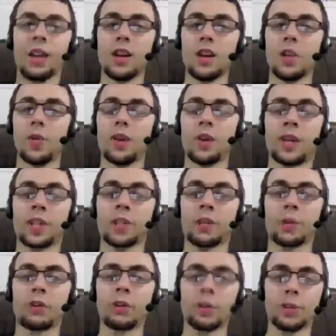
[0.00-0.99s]
we don't get to
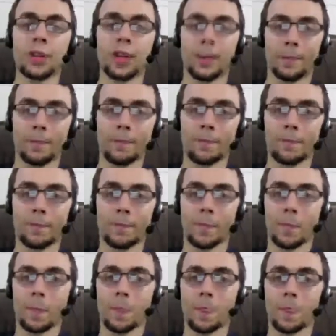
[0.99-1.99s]
recruit them.
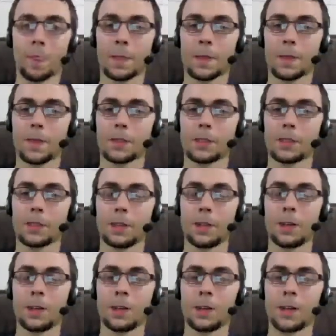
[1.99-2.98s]

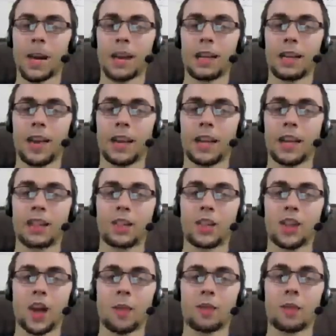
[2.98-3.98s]
So, kind of like in the
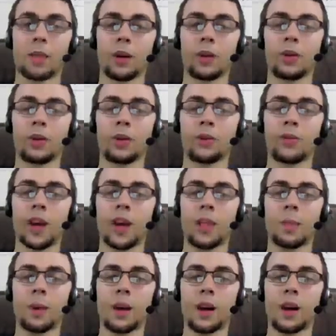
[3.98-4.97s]
chapter we recruited
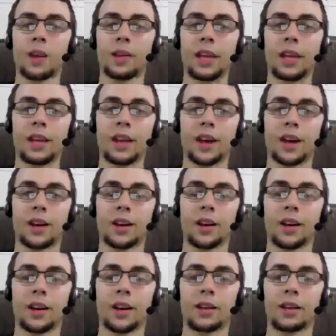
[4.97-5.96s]
Valbar, Leon,
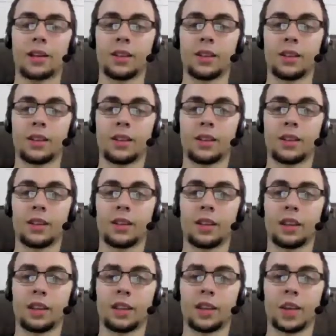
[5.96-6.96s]
and
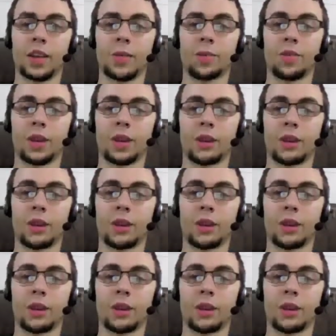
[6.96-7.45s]
uh, Kamui.